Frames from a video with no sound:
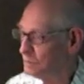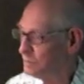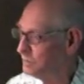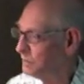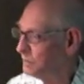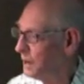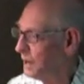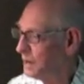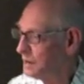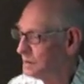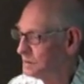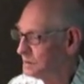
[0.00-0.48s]

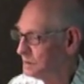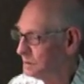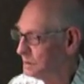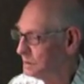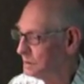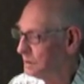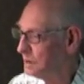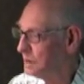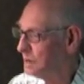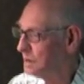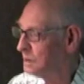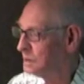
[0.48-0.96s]
passing
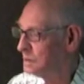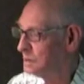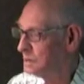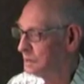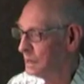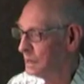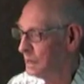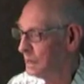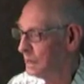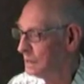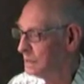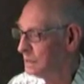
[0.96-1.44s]
on
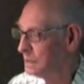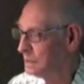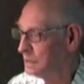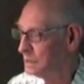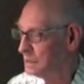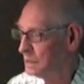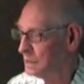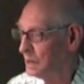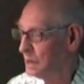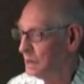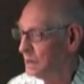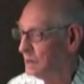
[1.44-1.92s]
and handing
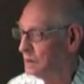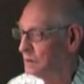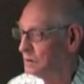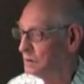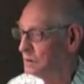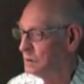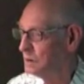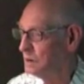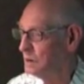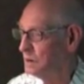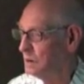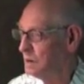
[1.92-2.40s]

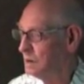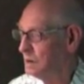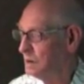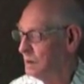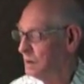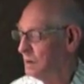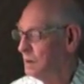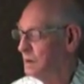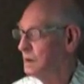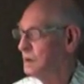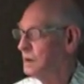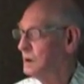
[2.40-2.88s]
down
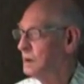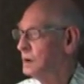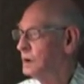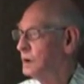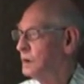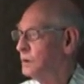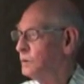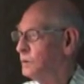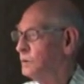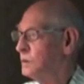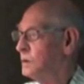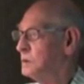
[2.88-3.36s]

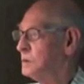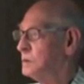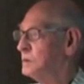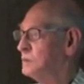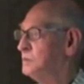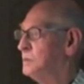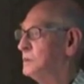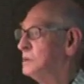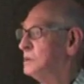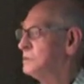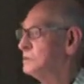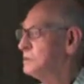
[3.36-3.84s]
what has
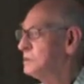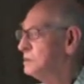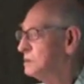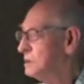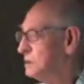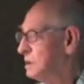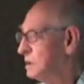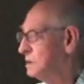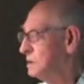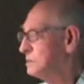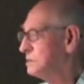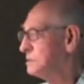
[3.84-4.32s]
been so
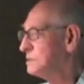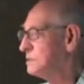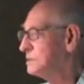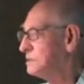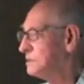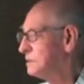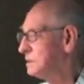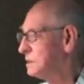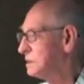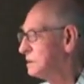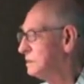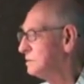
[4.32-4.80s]

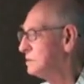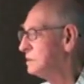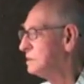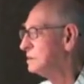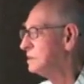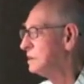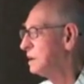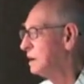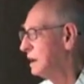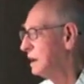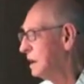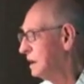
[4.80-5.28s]
graciously given
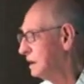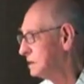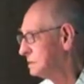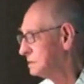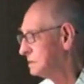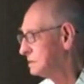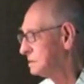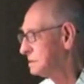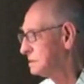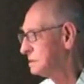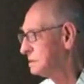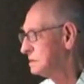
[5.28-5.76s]
to
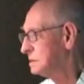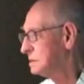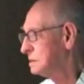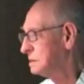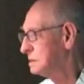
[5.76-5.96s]
us.